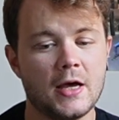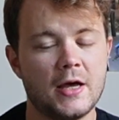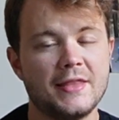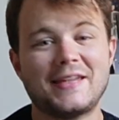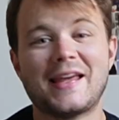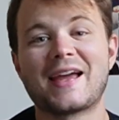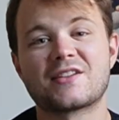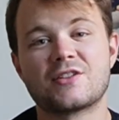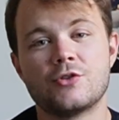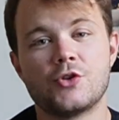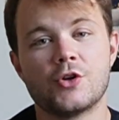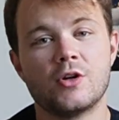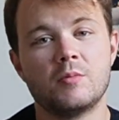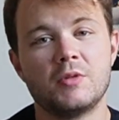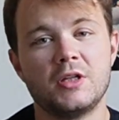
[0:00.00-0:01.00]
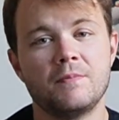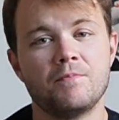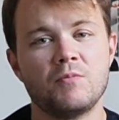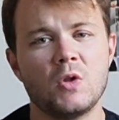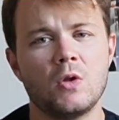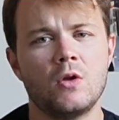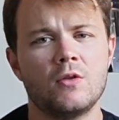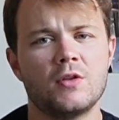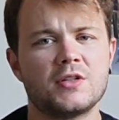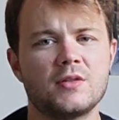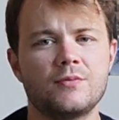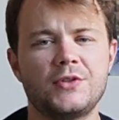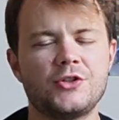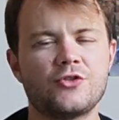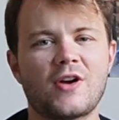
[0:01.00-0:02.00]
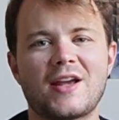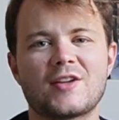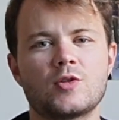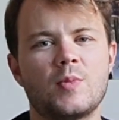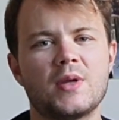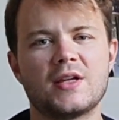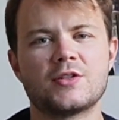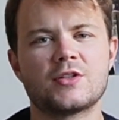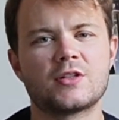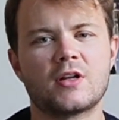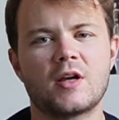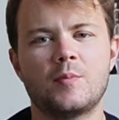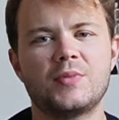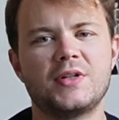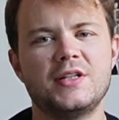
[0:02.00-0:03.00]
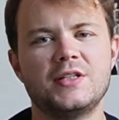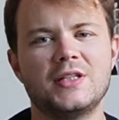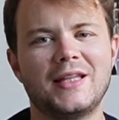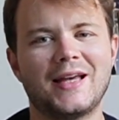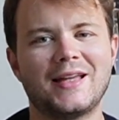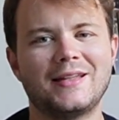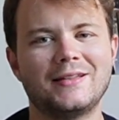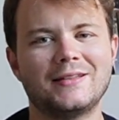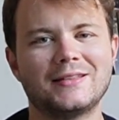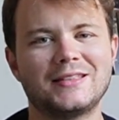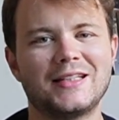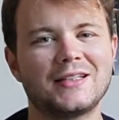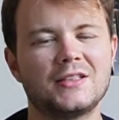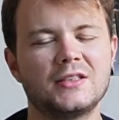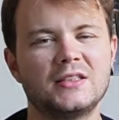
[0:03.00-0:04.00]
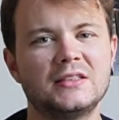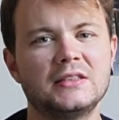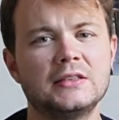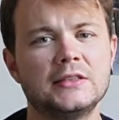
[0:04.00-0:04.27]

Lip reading: the DAX in Germany, that simply tracks the biggest companies in that sector.